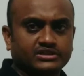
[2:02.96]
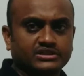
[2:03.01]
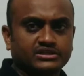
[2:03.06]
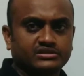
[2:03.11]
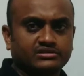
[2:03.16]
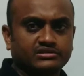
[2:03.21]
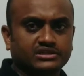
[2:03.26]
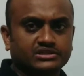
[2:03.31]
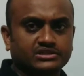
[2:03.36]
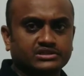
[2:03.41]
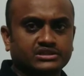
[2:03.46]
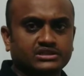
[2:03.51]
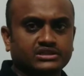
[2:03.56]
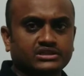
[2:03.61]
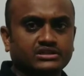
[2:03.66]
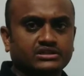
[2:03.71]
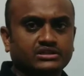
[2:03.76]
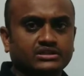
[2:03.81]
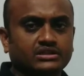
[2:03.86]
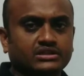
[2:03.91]
Here you can
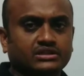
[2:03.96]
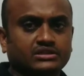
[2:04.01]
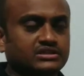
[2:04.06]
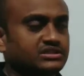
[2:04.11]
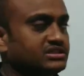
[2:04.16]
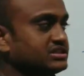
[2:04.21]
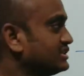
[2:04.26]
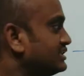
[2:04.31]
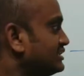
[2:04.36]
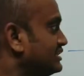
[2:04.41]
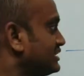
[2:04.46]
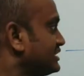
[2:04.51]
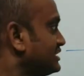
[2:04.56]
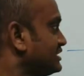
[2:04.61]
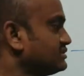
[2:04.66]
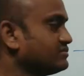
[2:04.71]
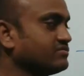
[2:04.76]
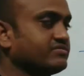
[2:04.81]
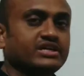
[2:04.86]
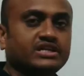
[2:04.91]
see the signal
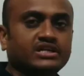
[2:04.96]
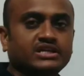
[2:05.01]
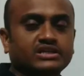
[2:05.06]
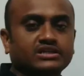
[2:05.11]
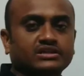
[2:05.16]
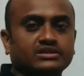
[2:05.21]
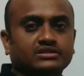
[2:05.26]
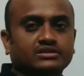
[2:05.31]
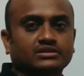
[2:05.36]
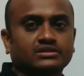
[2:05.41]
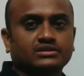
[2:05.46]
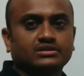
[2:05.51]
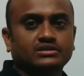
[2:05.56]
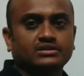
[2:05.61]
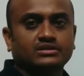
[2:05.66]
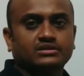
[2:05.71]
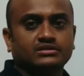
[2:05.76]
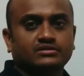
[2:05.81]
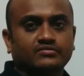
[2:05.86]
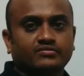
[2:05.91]
is varying
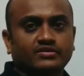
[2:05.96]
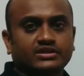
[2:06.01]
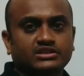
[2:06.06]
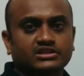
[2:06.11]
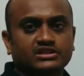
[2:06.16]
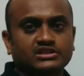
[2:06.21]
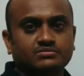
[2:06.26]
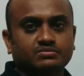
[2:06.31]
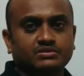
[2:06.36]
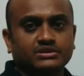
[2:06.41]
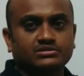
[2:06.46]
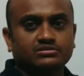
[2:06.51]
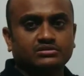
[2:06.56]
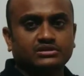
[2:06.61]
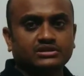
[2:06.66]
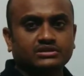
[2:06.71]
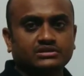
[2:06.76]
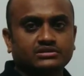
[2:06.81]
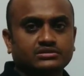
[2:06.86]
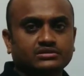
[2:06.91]
with respect to
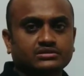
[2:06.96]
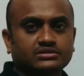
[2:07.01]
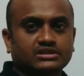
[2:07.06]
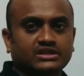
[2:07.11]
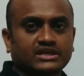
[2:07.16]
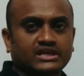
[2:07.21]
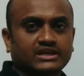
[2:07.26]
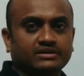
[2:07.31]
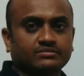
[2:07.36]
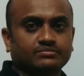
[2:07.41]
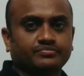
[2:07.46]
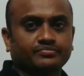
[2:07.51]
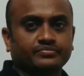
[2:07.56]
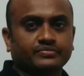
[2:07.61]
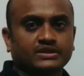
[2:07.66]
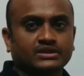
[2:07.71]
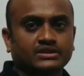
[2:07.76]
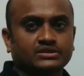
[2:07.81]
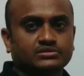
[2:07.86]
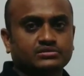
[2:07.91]
the time.
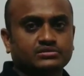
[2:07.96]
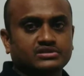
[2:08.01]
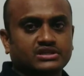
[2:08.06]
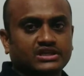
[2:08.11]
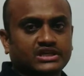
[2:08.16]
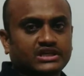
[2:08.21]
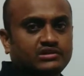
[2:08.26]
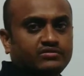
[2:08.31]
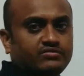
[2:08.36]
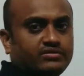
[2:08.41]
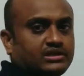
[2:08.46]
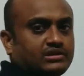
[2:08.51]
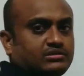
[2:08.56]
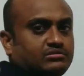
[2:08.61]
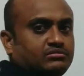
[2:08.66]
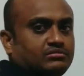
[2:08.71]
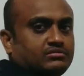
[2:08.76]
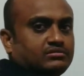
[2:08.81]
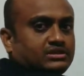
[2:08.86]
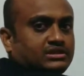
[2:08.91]
So sine
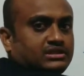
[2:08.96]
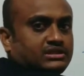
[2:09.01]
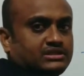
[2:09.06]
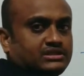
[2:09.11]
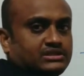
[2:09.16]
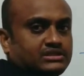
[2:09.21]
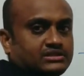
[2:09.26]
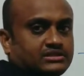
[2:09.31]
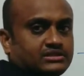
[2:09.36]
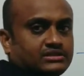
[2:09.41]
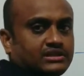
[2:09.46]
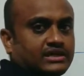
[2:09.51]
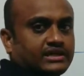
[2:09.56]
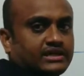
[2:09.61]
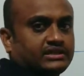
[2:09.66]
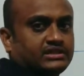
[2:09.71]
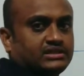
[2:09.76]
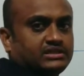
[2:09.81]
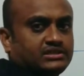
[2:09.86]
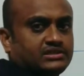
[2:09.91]
wave is
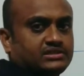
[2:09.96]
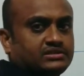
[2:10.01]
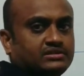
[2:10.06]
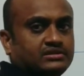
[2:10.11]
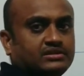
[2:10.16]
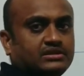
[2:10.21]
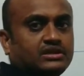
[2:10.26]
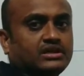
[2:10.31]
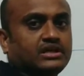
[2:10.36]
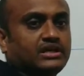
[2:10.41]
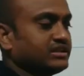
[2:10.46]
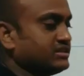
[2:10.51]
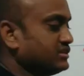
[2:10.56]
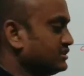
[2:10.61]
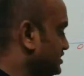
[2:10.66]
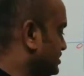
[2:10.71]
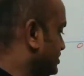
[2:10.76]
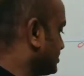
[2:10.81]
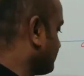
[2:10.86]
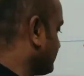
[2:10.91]
like this and
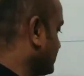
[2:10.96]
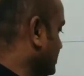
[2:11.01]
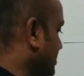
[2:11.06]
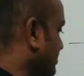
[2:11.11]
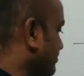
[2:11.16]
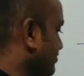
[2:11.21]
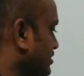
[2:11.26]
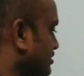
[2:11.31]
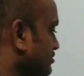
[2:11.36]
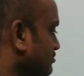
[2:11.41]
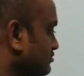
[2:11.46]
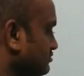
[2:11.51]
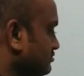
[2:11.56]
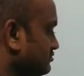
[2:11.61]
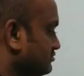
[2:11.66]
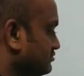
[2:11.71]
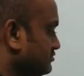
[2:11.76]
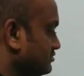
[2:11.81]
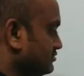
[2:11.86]
then square wave